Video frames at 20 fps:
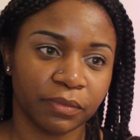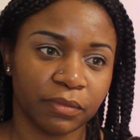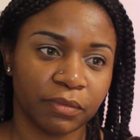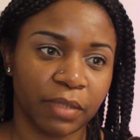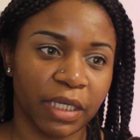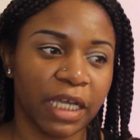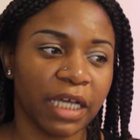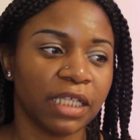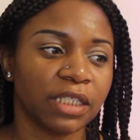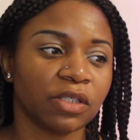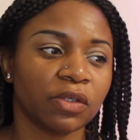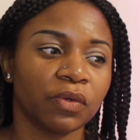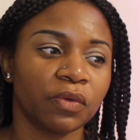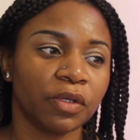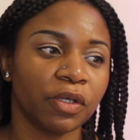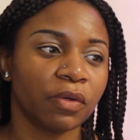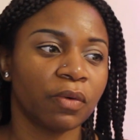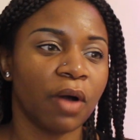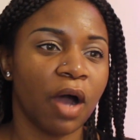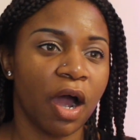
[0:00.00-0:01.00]
because who
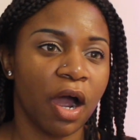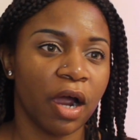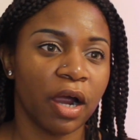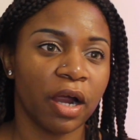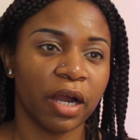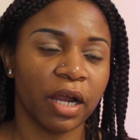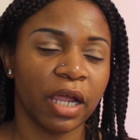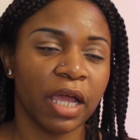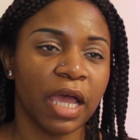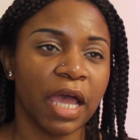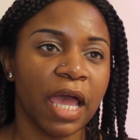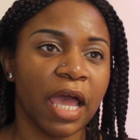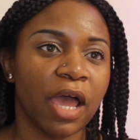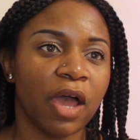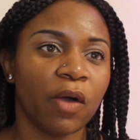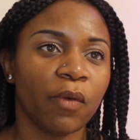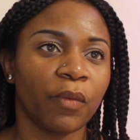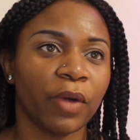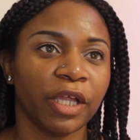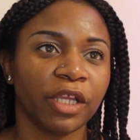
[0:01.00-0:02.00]
you are
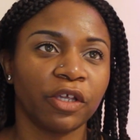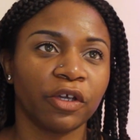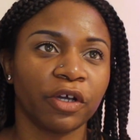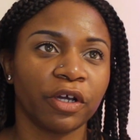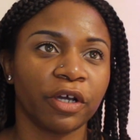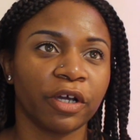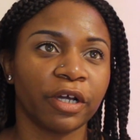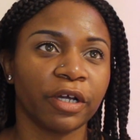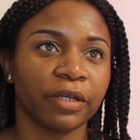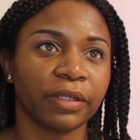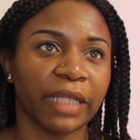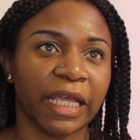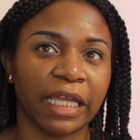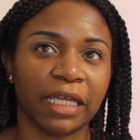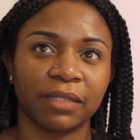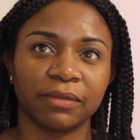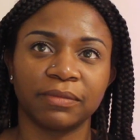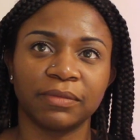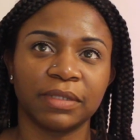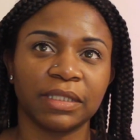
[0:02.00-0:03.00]
when you're
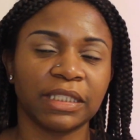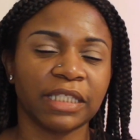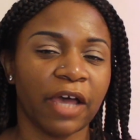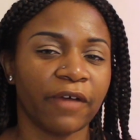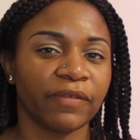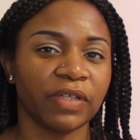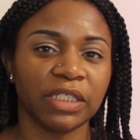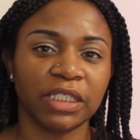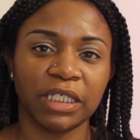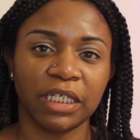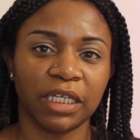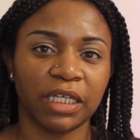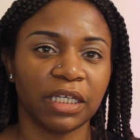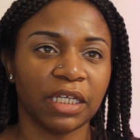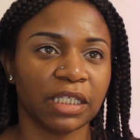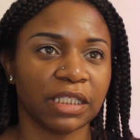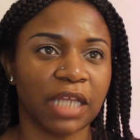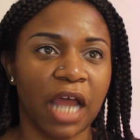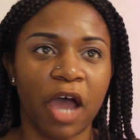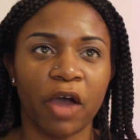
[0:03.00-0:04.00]
like 17
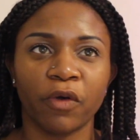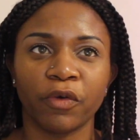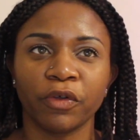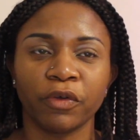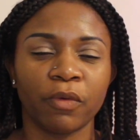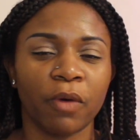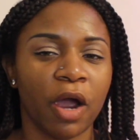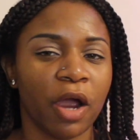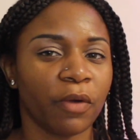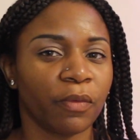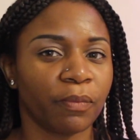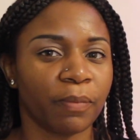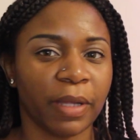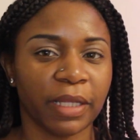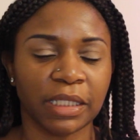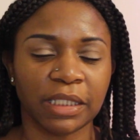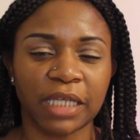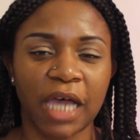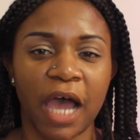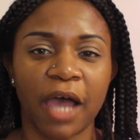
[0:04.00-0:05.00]
is not who you are by
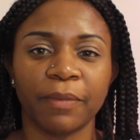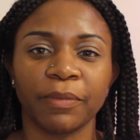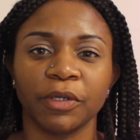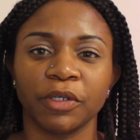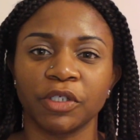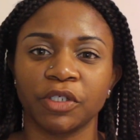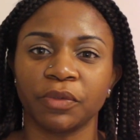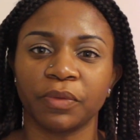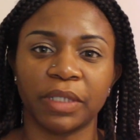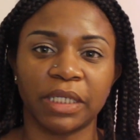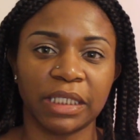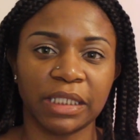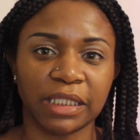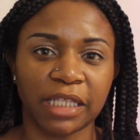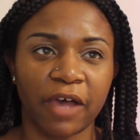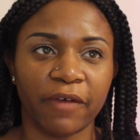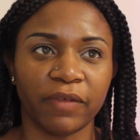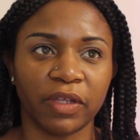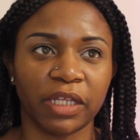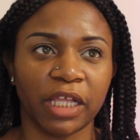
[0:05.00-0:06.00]
the time you're 27.